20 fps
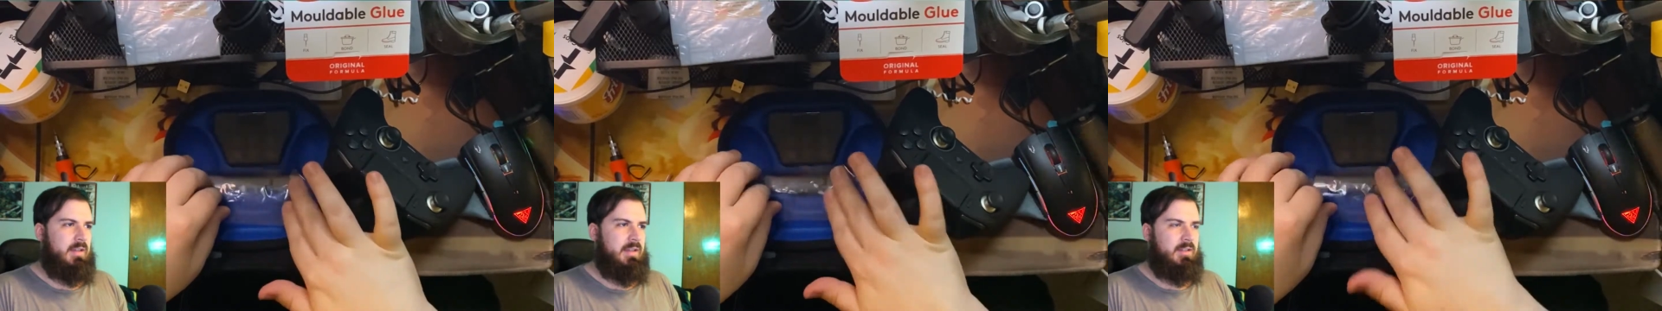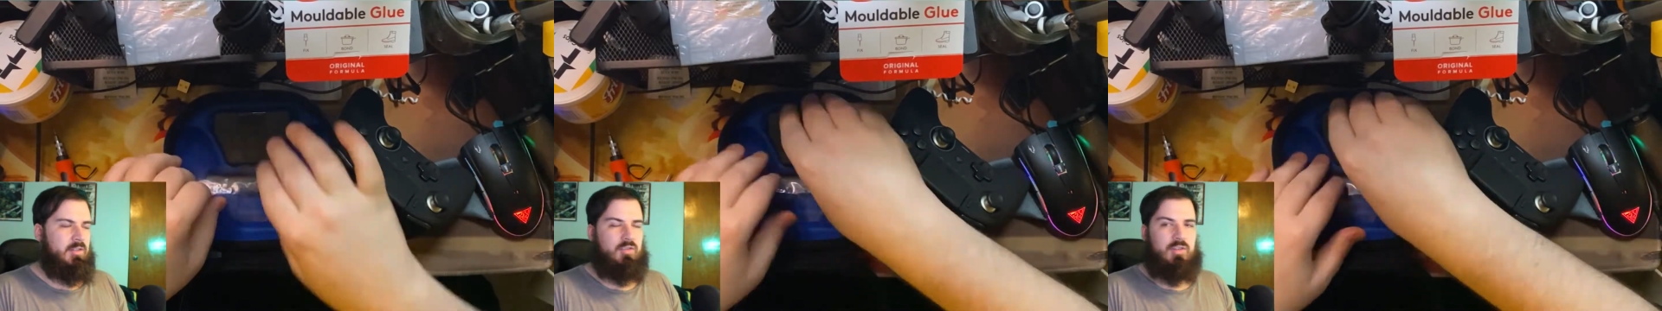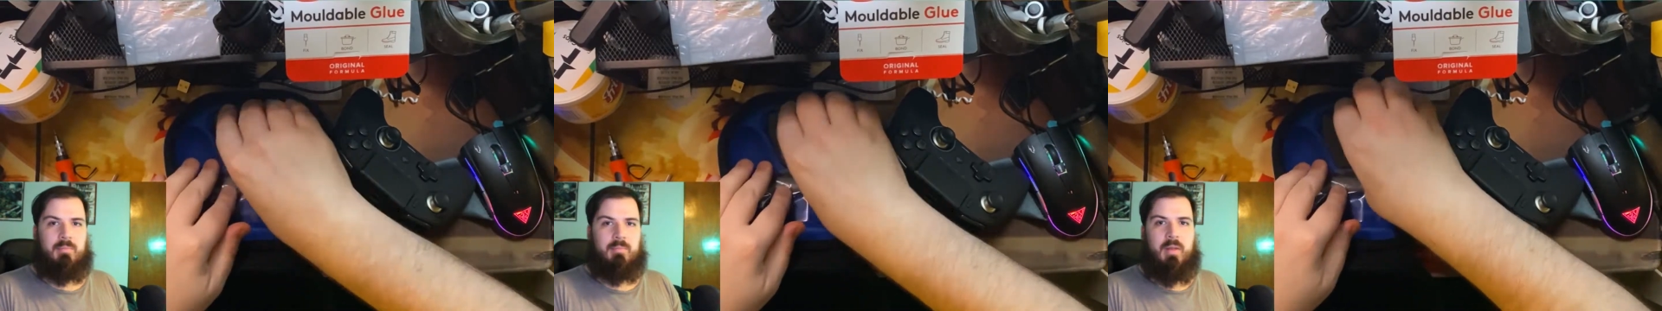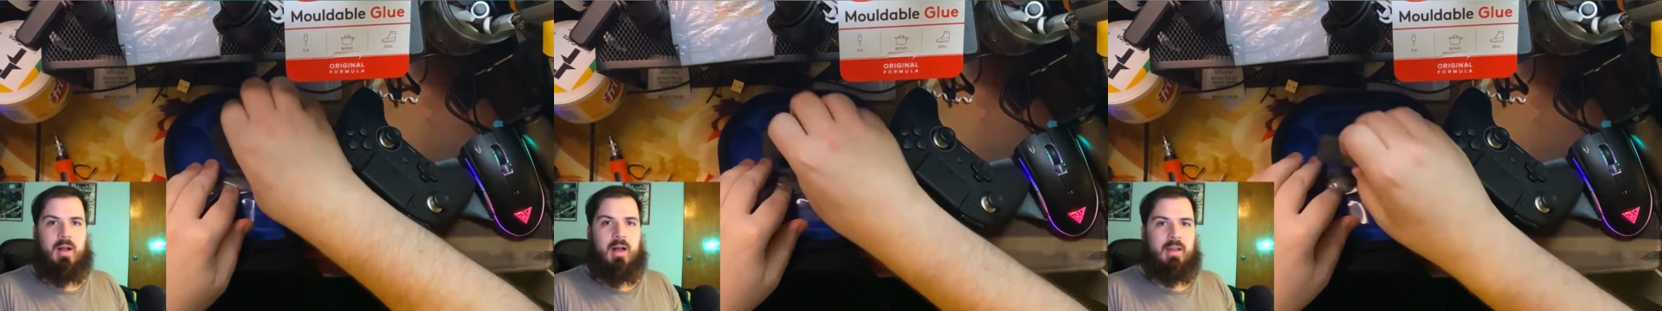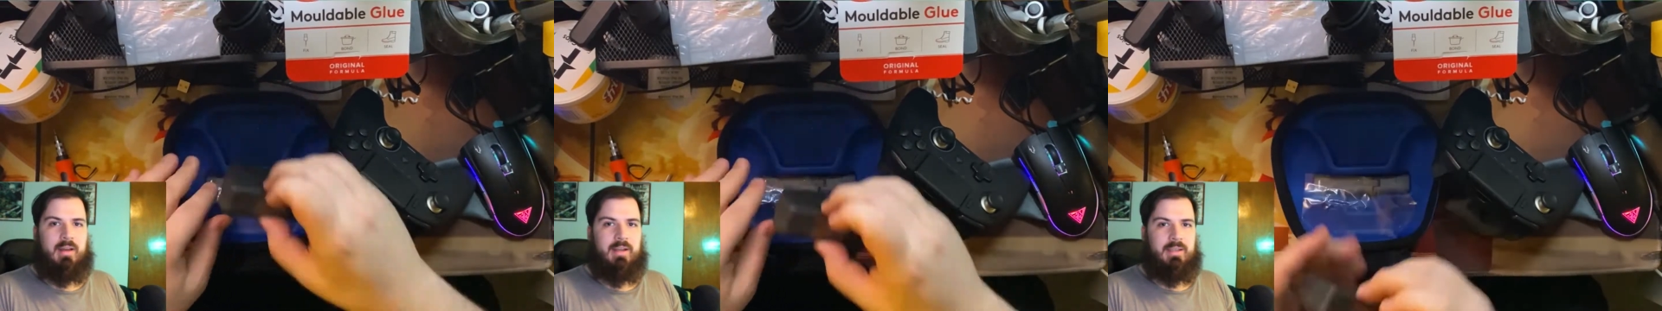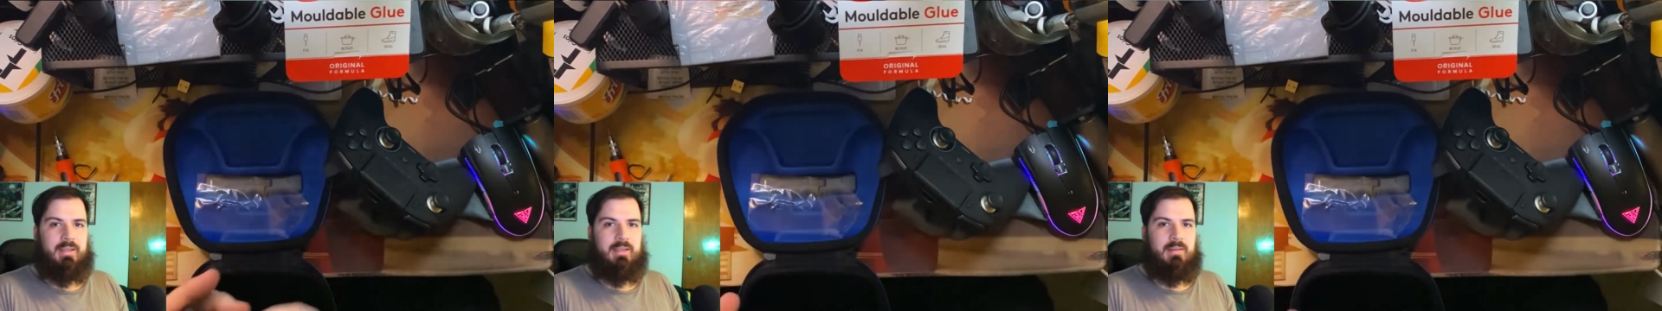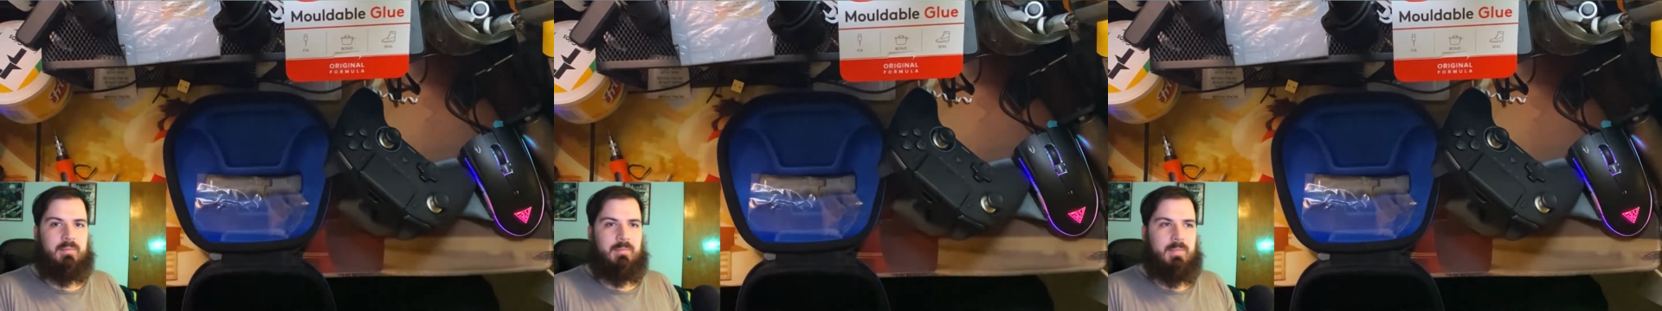like try
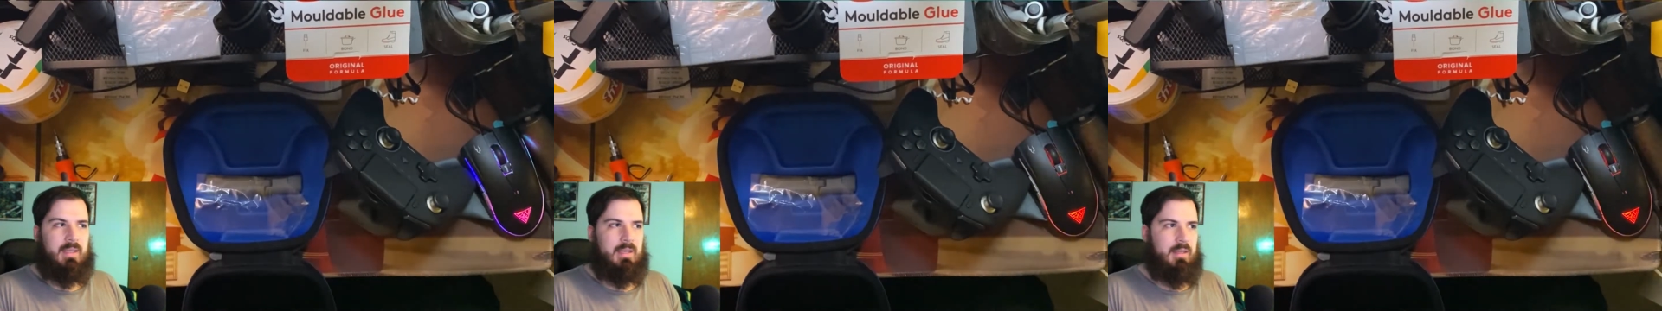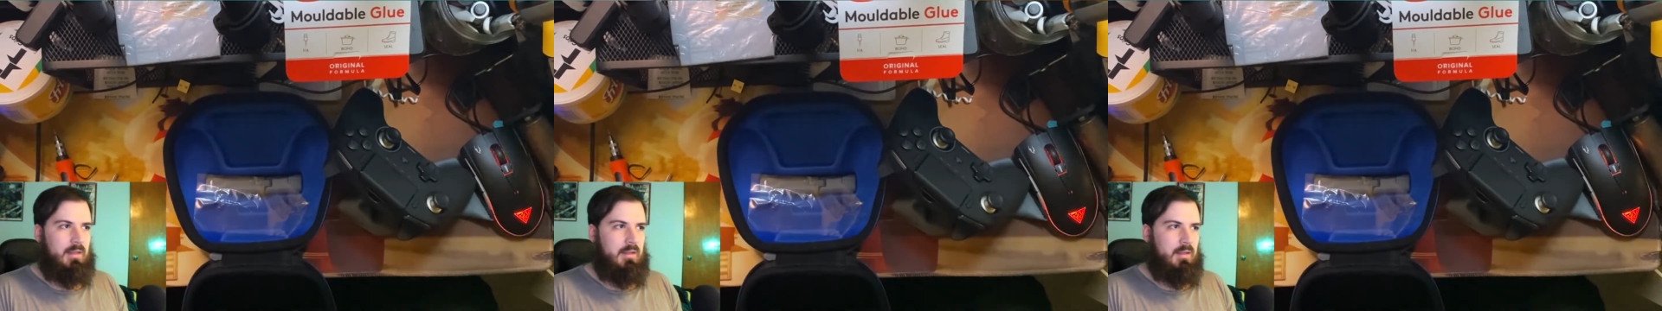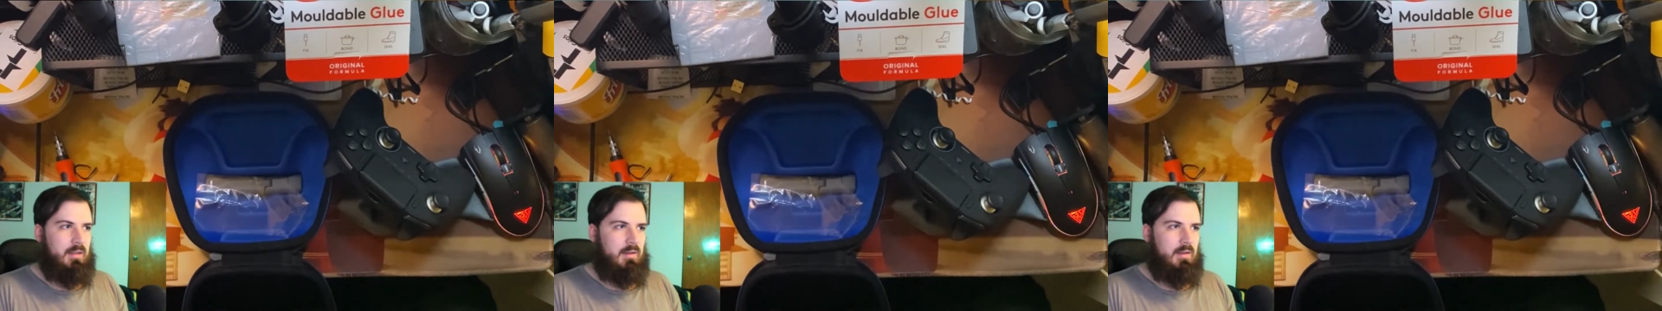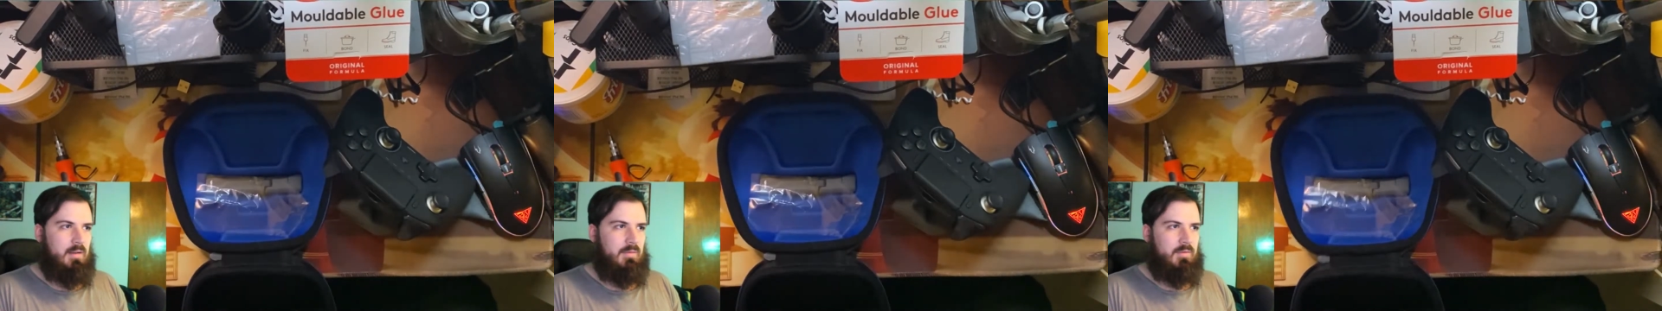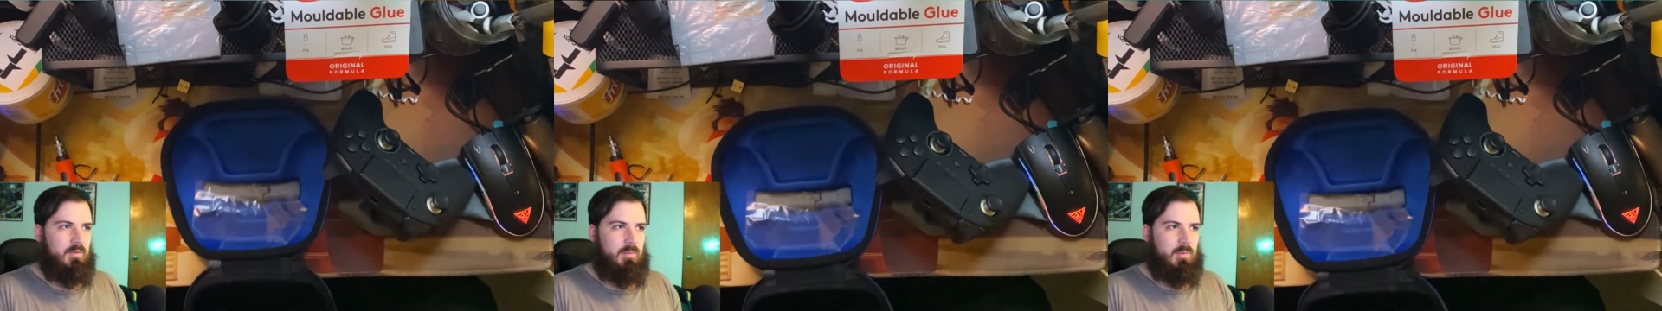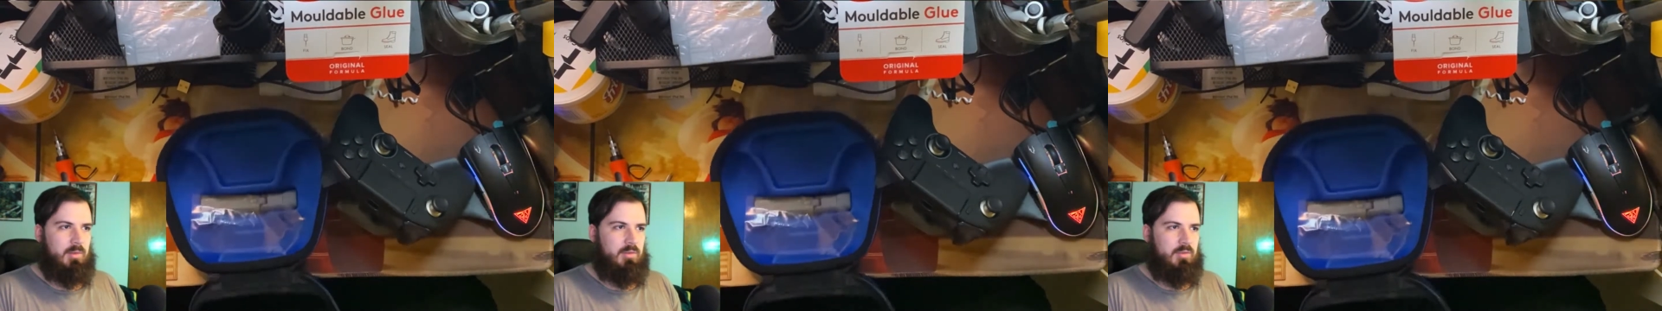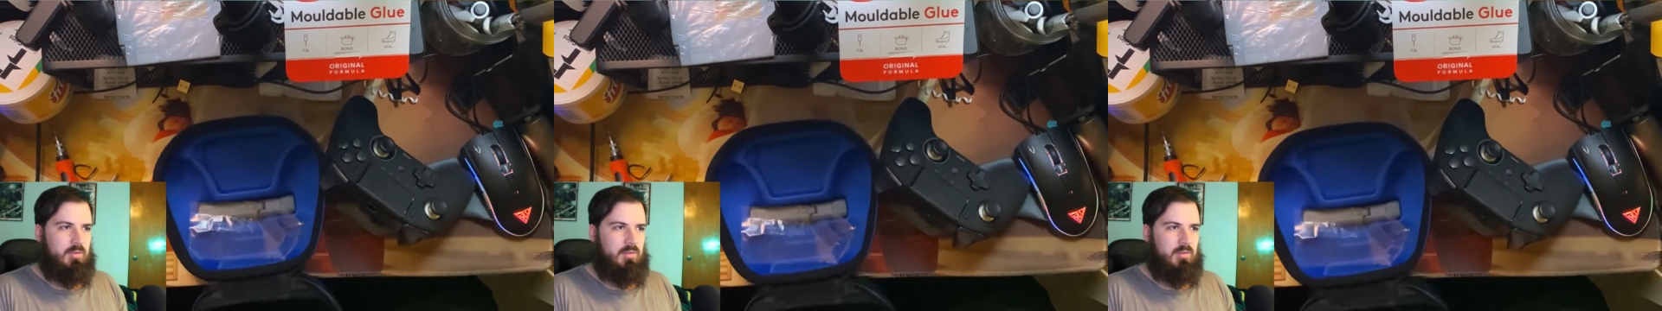modding it and making a
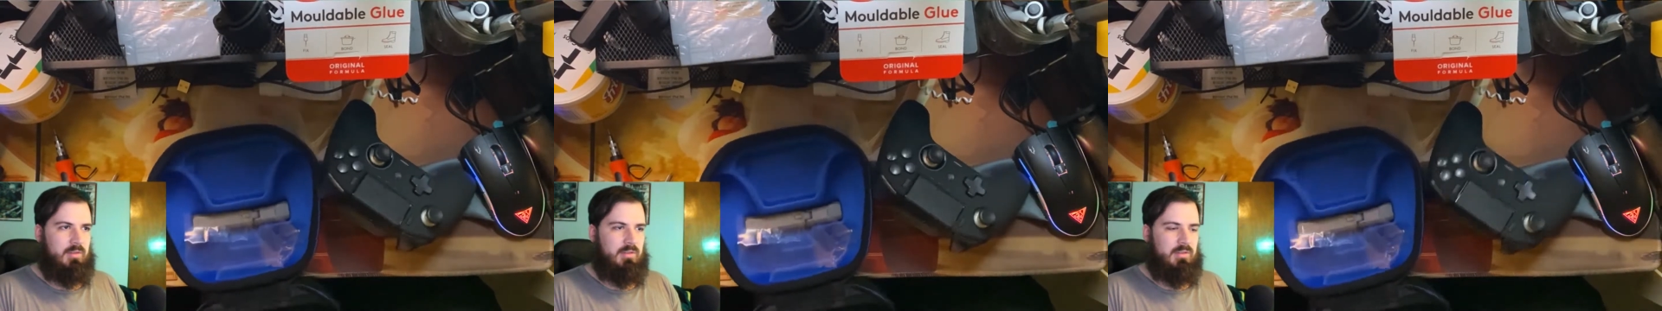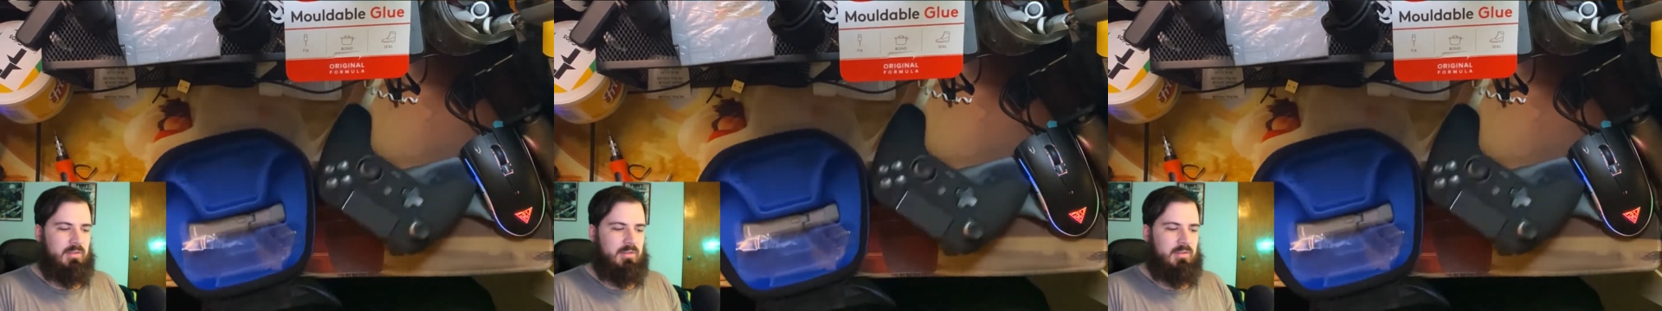comfortable controller